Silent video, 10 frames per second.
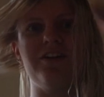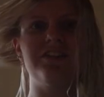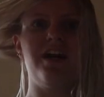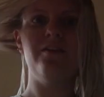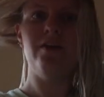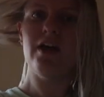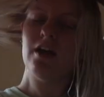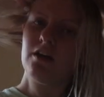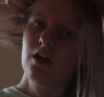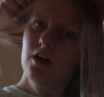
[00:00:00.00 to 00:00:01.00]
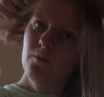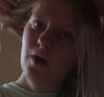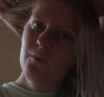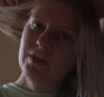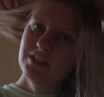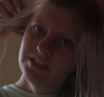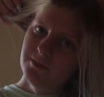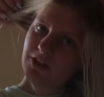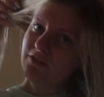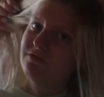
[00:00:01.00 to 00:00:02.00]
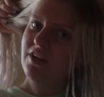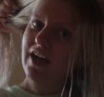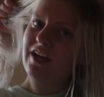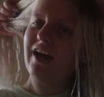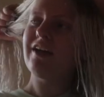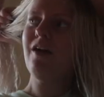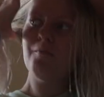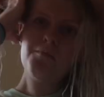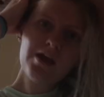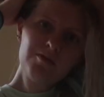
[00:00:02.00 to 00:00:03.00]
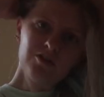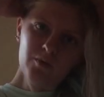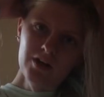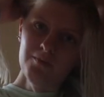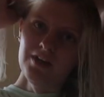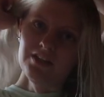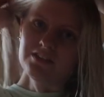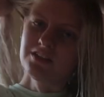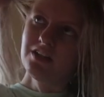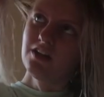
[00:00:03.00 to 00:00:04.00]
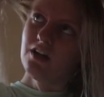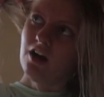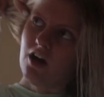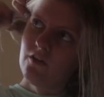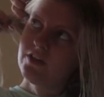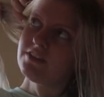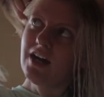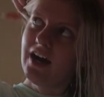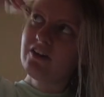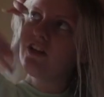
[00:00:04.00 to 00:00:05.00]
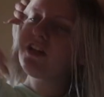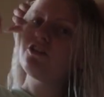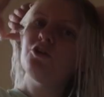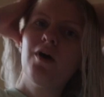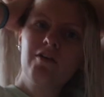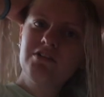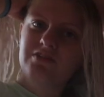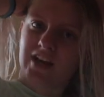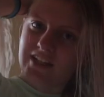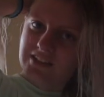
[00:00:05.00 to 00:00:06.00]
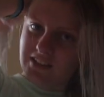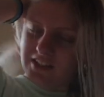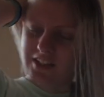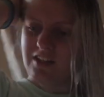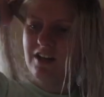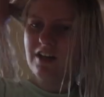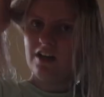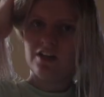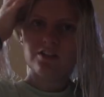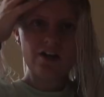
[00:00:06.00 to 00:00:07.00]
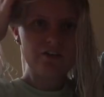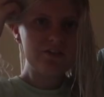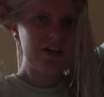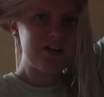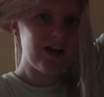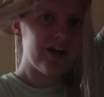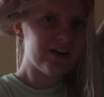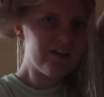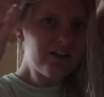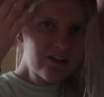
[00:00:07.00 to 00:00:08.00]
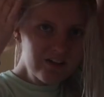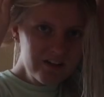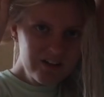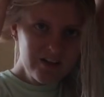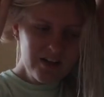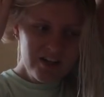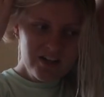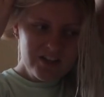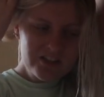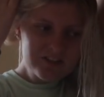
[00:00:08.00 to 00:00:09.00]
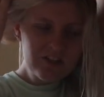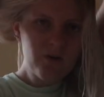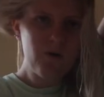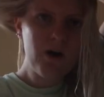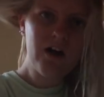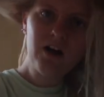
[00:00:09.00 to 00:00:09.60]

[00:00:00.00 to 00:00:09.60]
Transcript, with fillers: on time, and while Winnie slept on the flight, I got maybe 20 minutes on the entire, like, 2-hour flight, so I was very tired. So,